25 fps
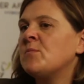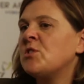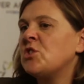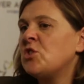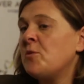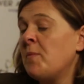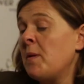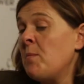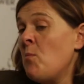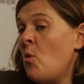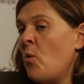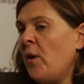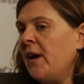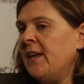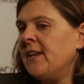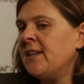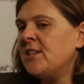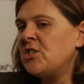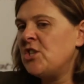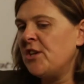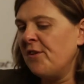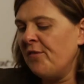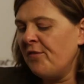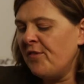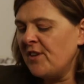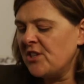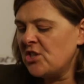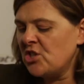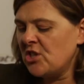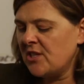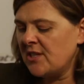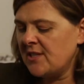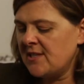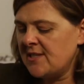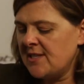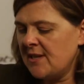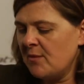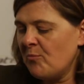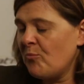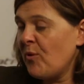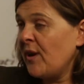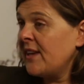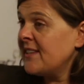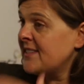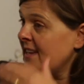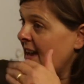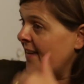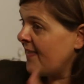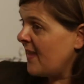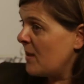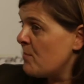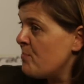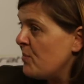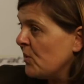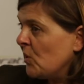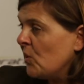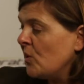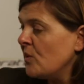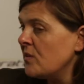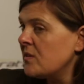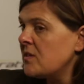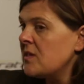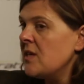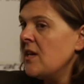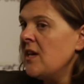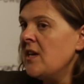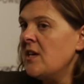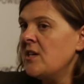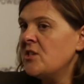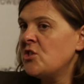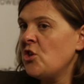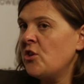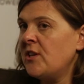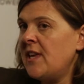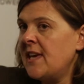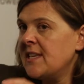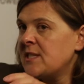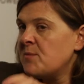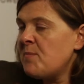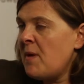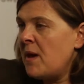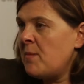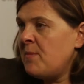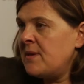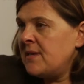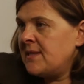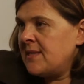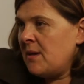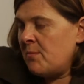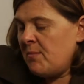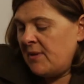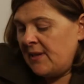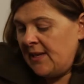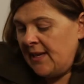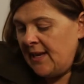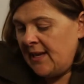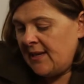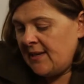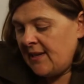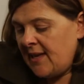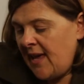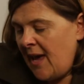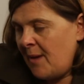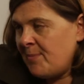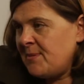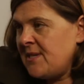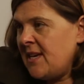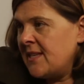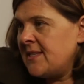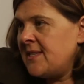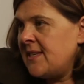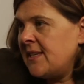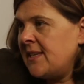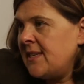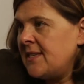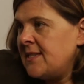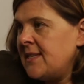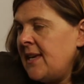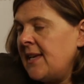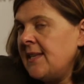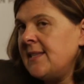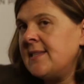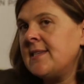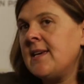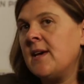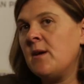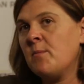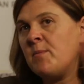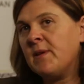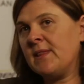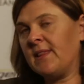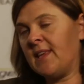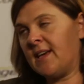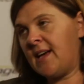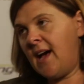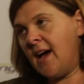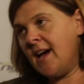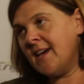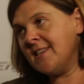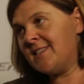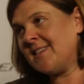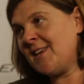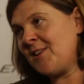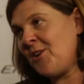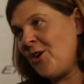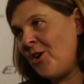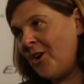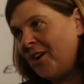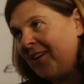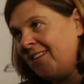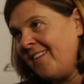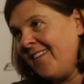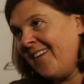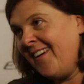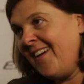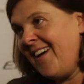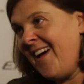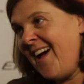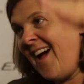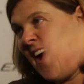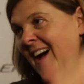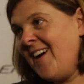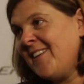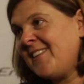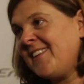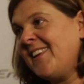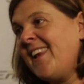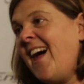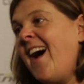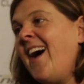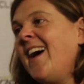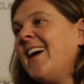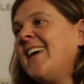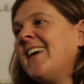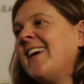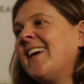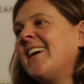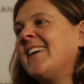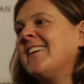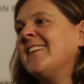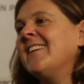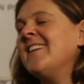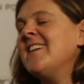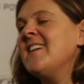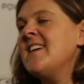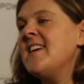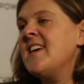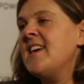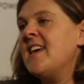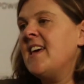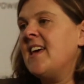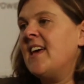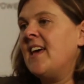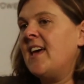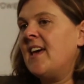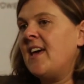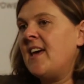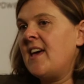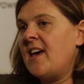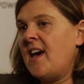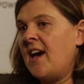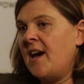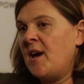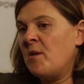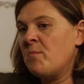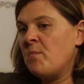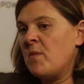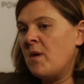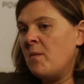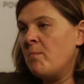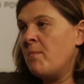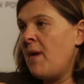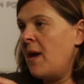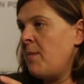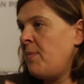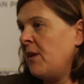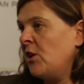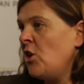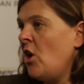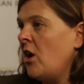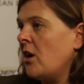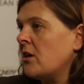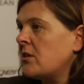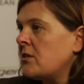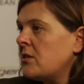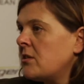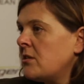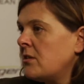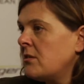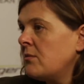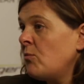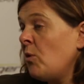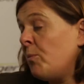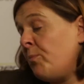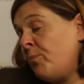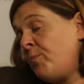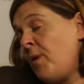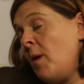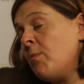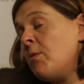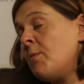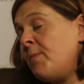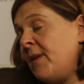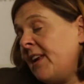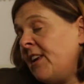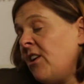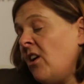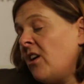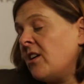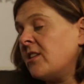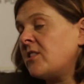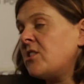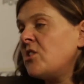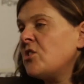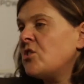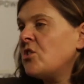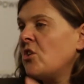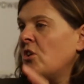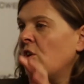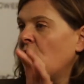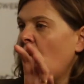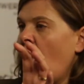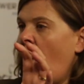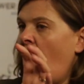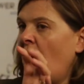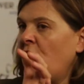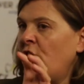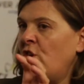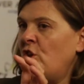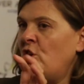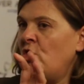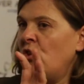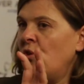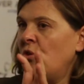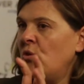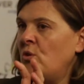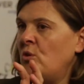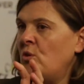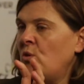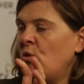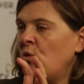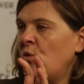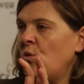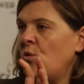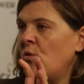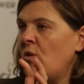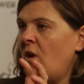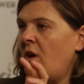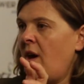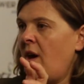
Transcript: to be more energy efficient and bring down their bills. So yes, maybe somebody in Cape Town City Centre, but the guys that are outlying, maybe not, or probably not. So are you